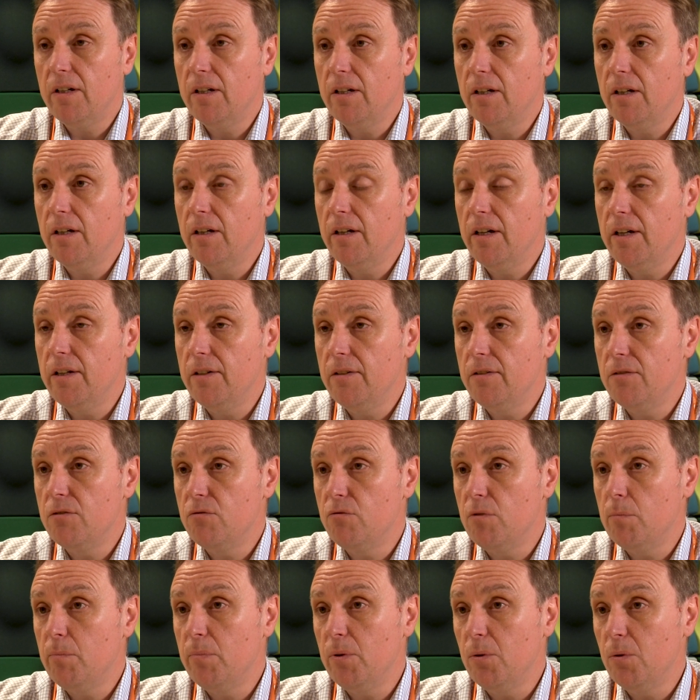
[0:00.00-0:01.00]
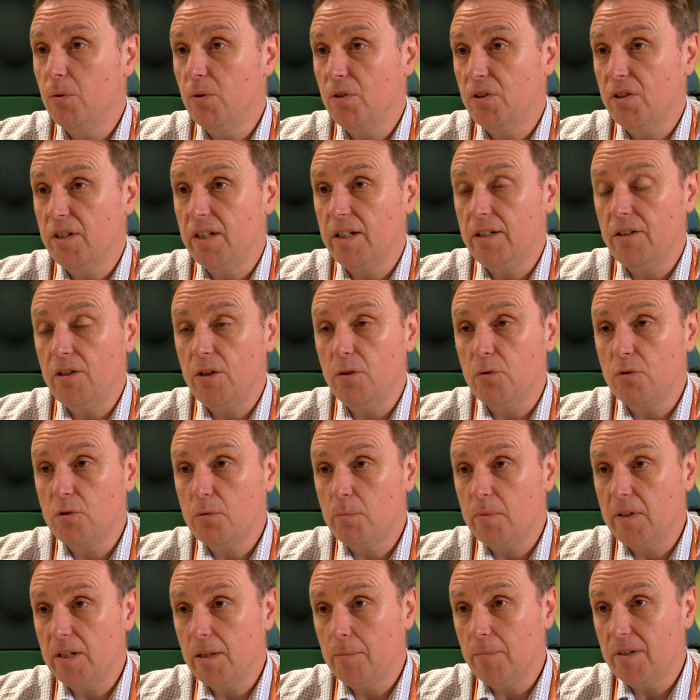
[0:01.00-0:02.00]
uh, and reported in
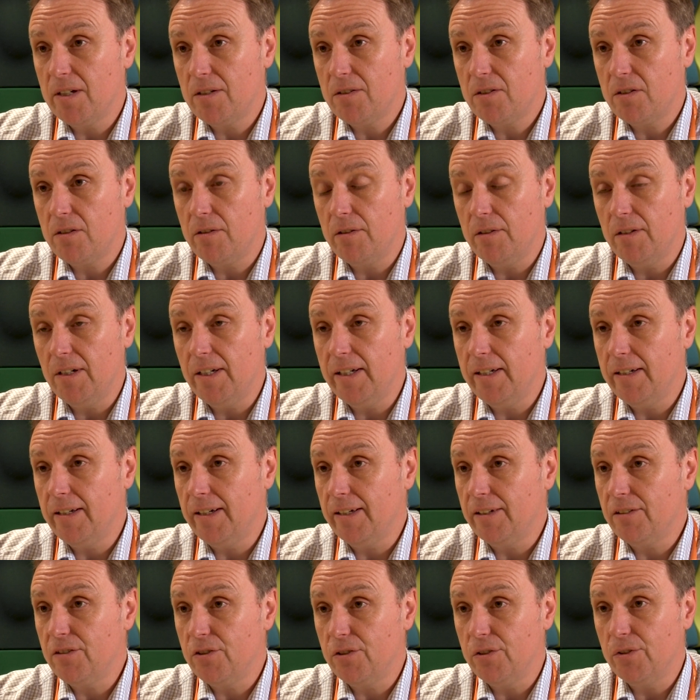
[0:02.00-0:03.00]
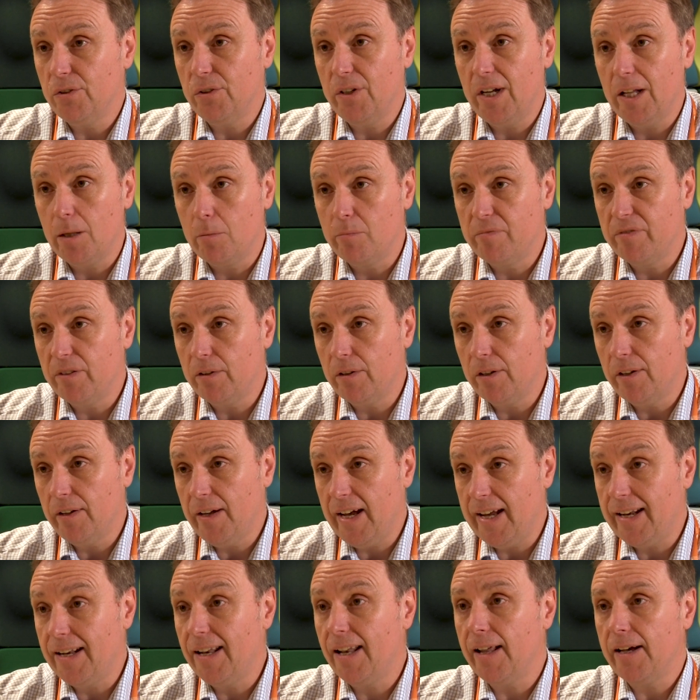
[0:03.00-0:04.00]
newspapers and leading to unhelpful
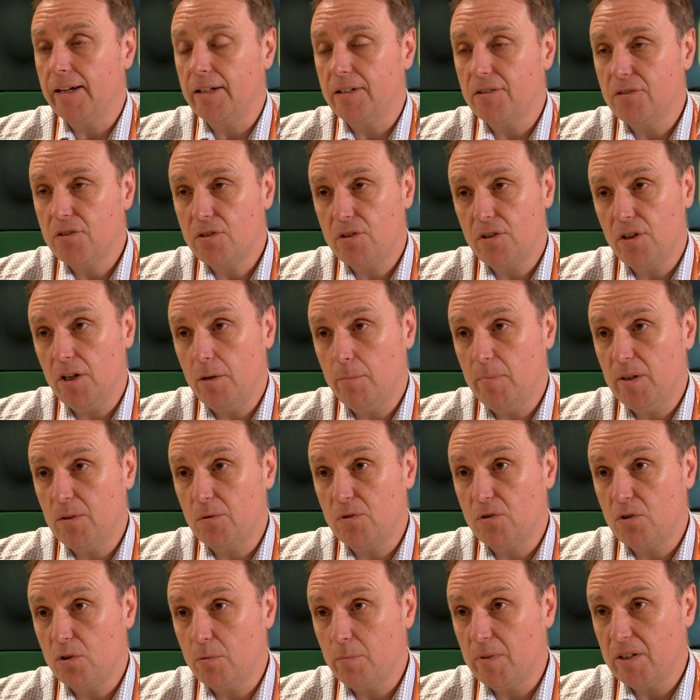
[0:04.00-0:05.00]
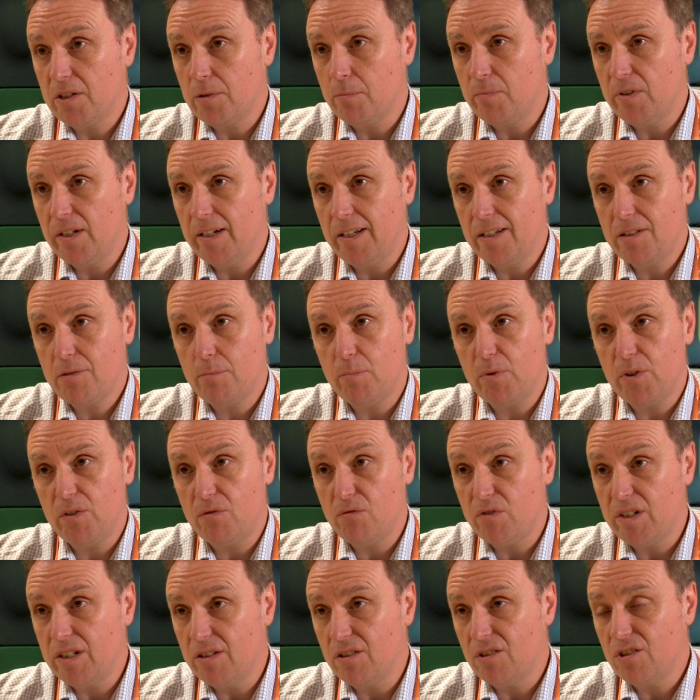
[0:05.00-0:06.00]
headlines about super spreaders. But a
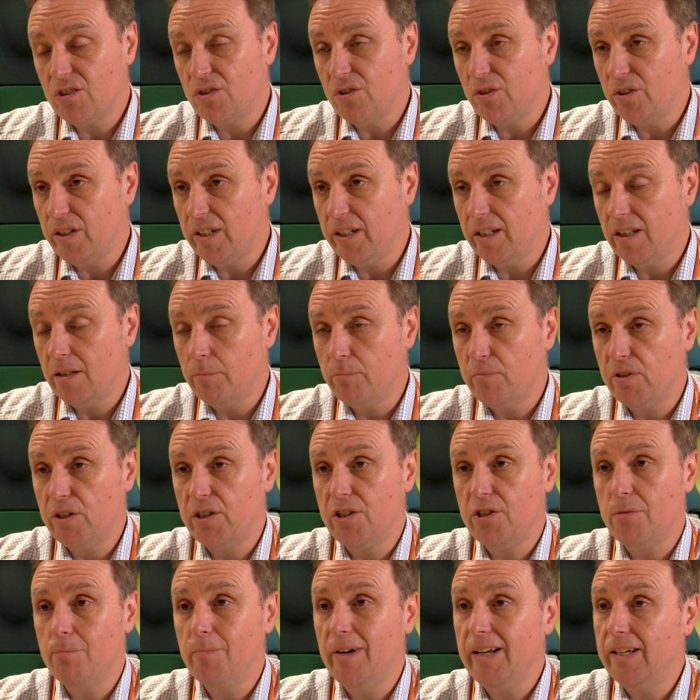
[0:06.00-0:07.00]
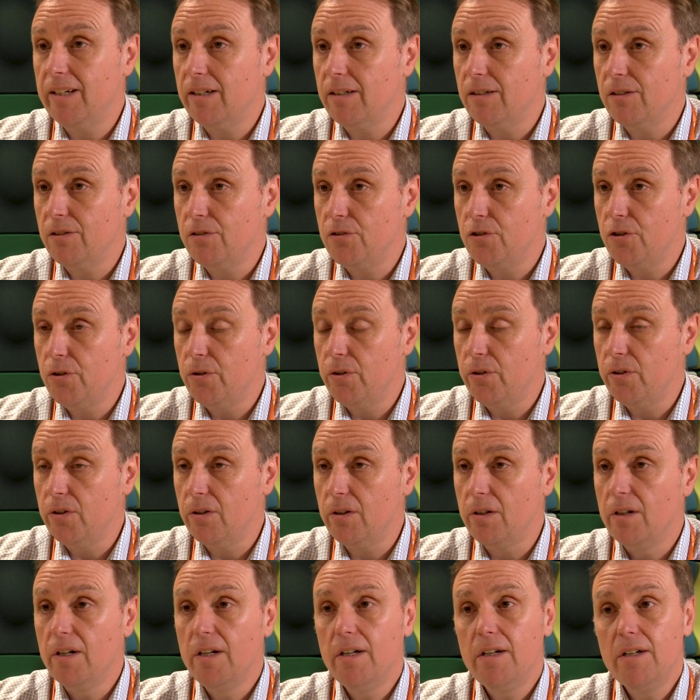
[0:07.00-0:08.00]
recent study in the British Medical
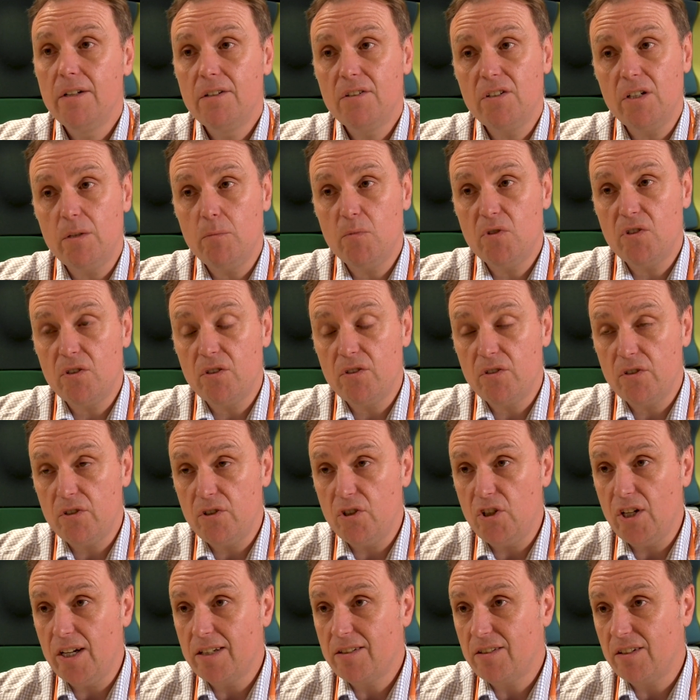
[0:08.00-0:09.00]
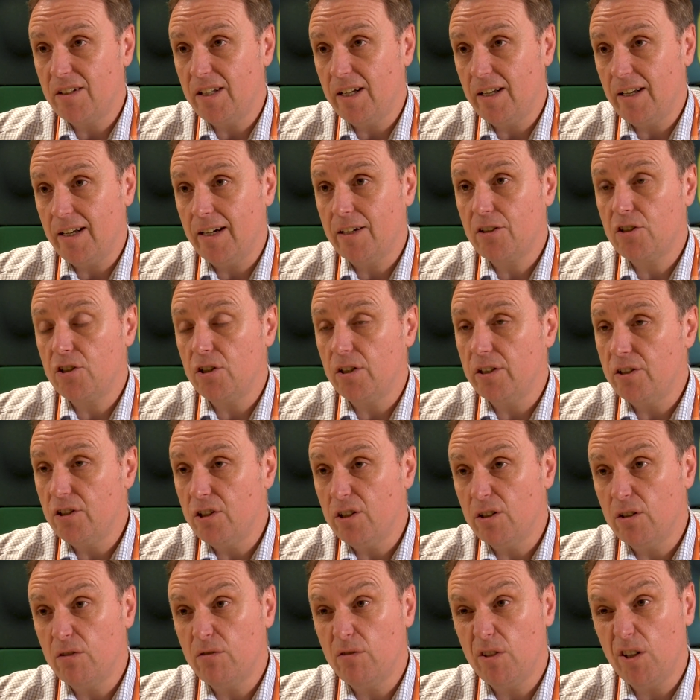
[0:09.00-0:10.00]
Journal seems to suggest that actually
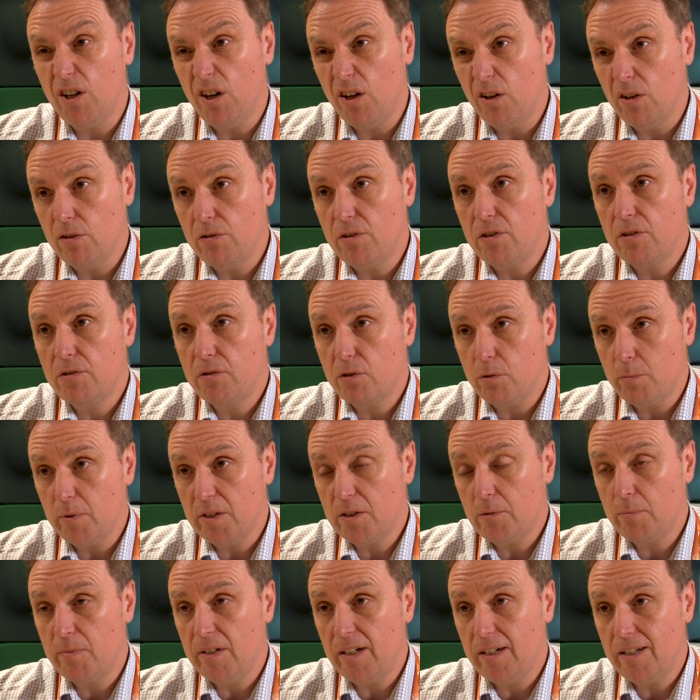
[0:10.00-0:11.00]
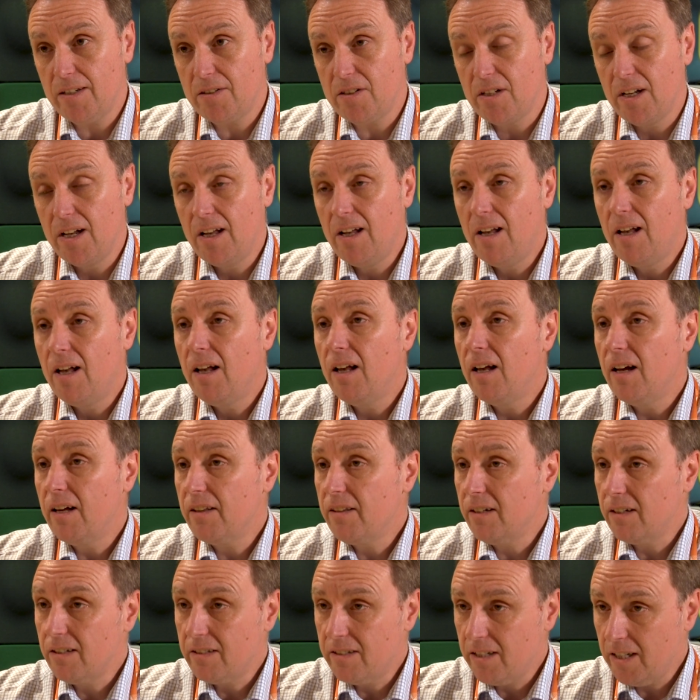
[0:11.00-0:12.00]
children aren't super spreaders. I
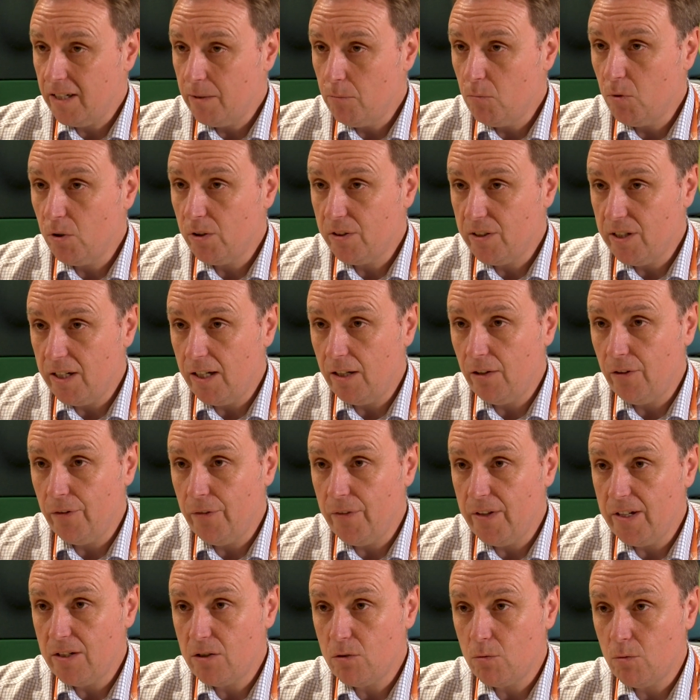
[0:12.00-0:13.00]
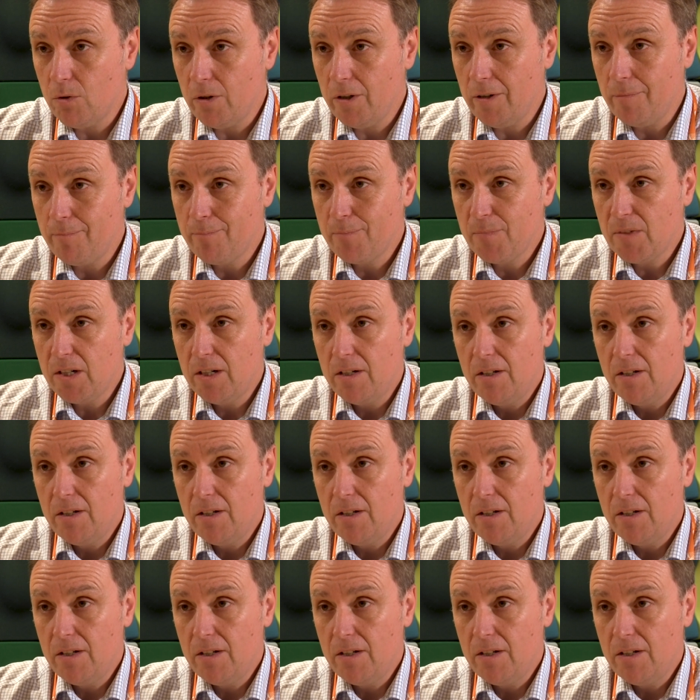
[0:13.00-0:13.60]
think time will tell on this one.